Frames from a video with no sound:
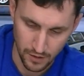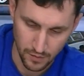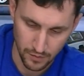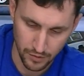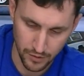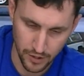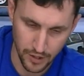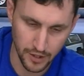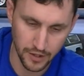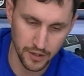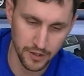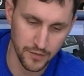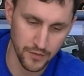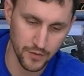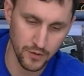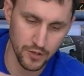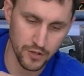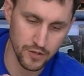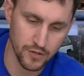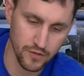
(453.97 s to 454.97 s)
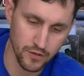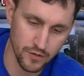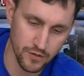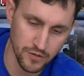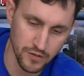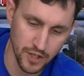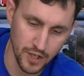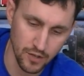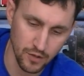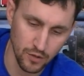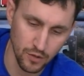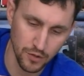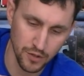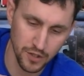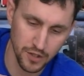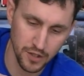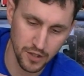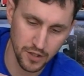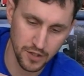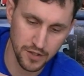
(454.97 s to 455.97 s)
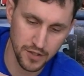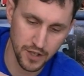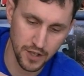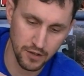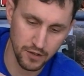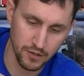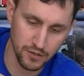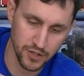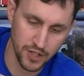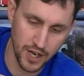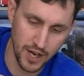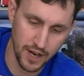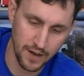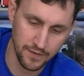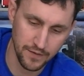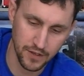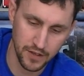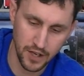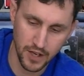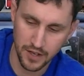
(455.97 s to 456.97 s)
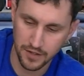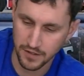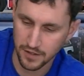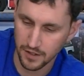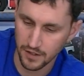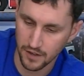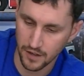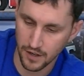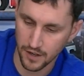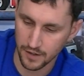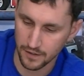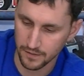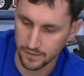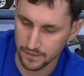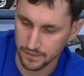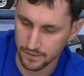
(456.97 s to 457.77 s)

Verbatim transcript: Put in the four screws that hold the tail shaft casing on.